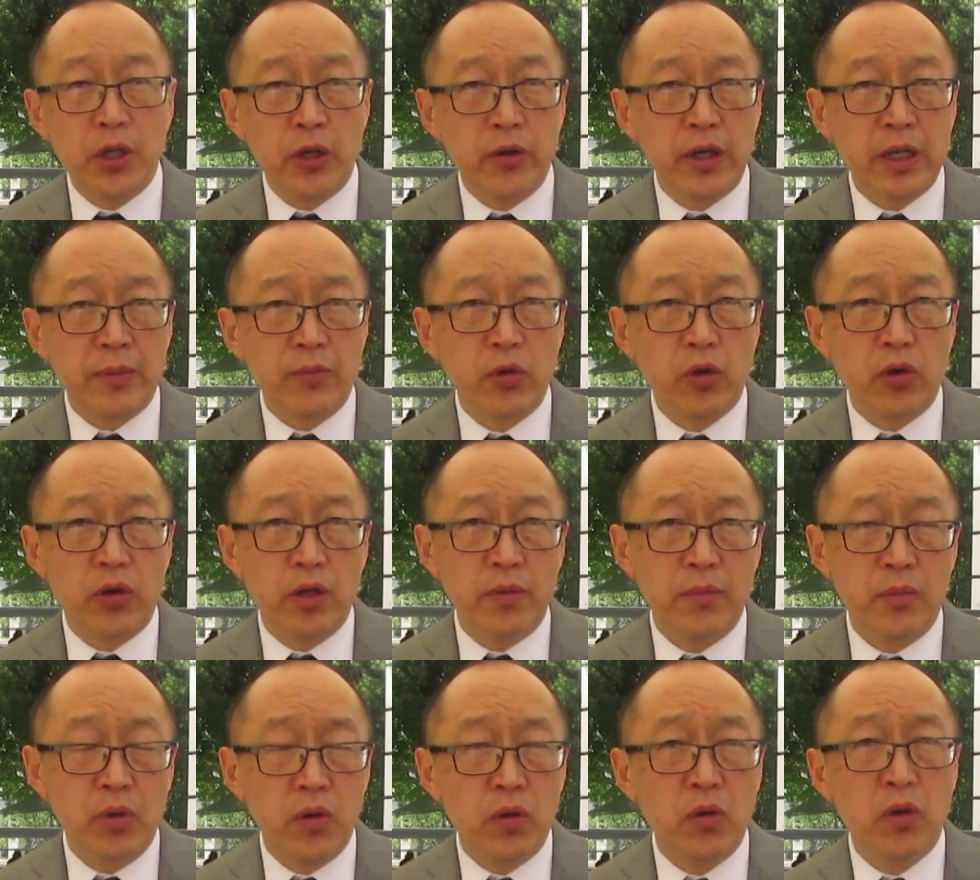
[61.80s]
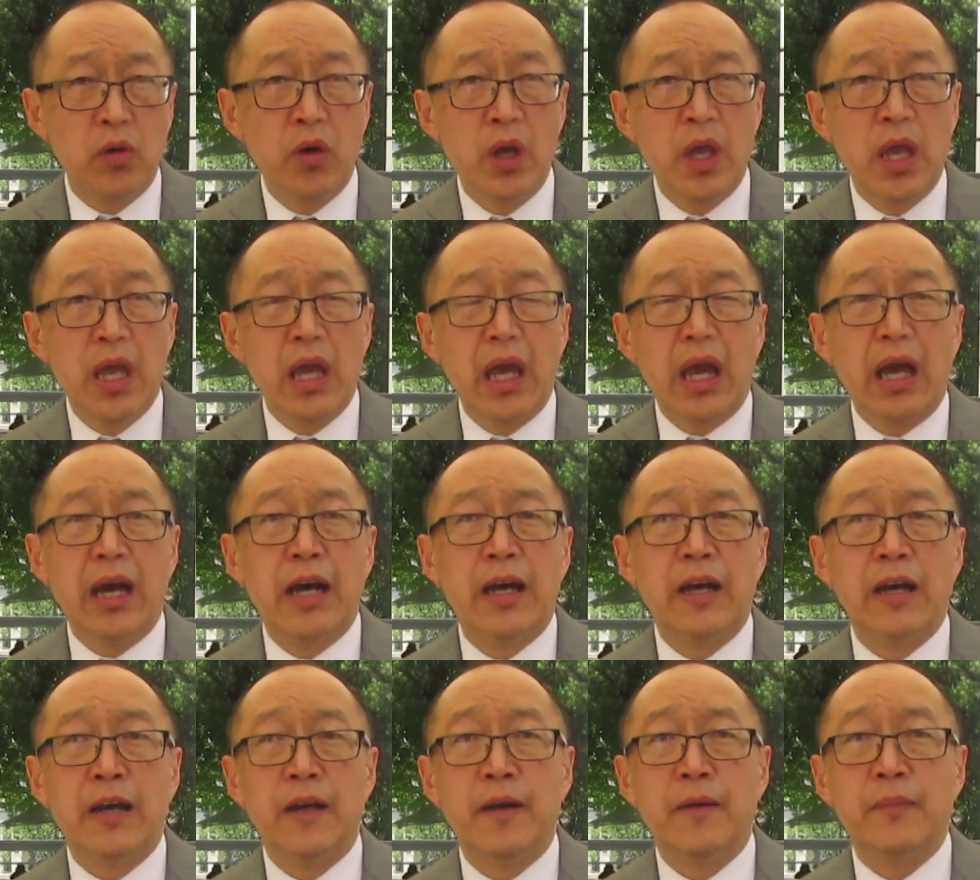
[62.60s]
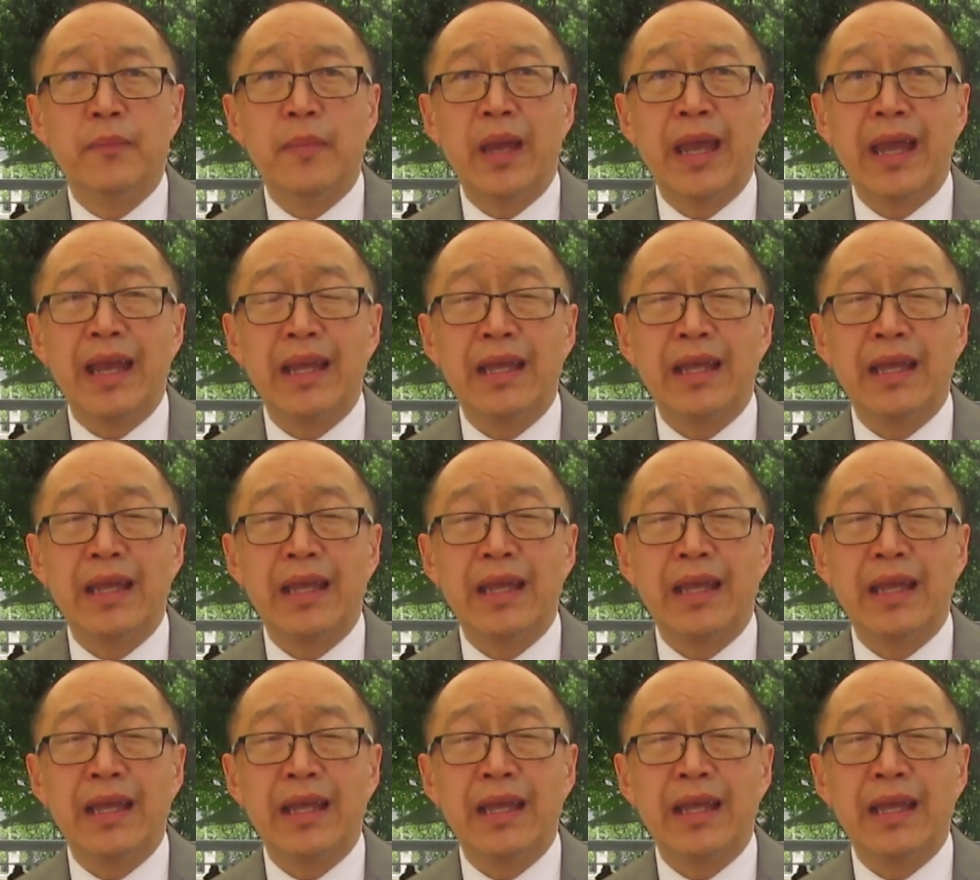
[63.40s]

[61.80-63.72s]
are blurring more and more, um,